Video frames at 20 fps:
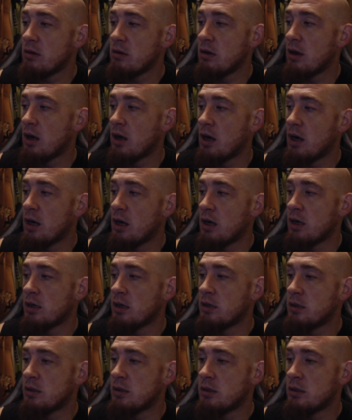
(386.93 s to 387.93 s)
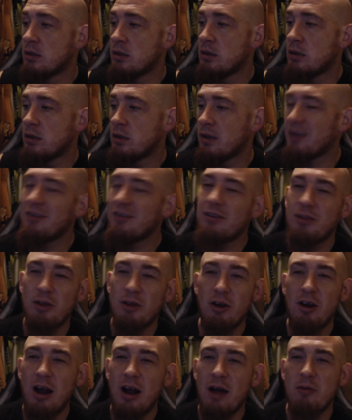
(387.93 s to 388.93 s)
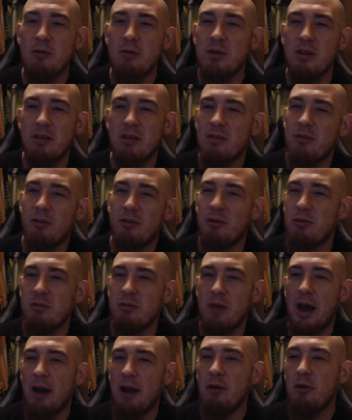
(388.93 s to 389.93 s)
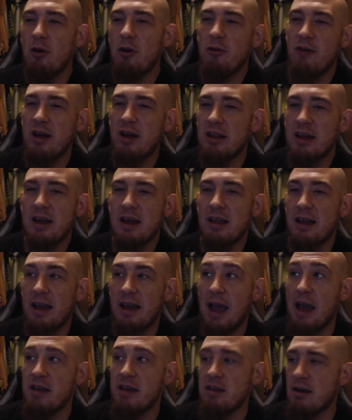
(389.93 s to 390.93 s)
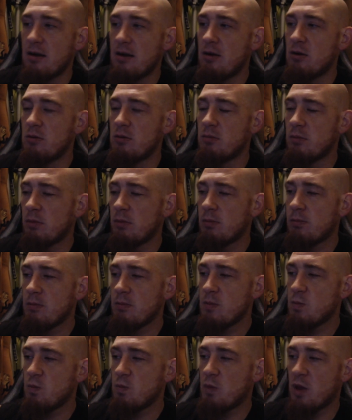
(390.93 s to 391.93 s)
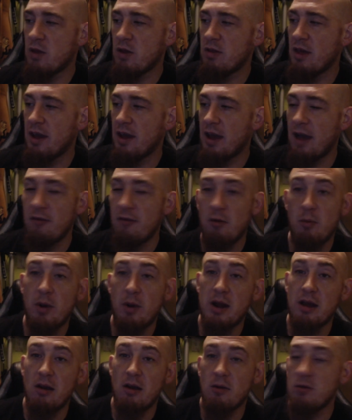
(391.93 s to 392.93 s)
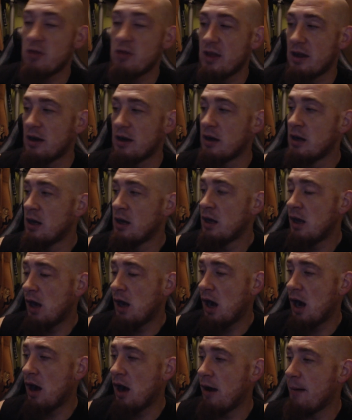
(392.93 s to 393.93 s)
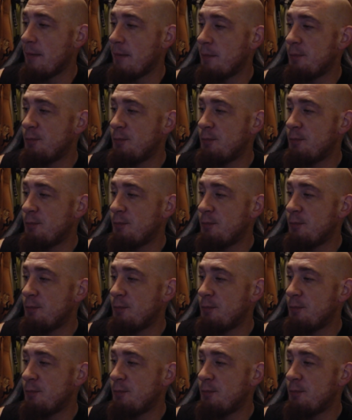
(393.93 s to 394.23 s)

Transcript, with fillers: Uh, there, there. I, I don't know if LA like has a home, cause like everybody goes there. Um.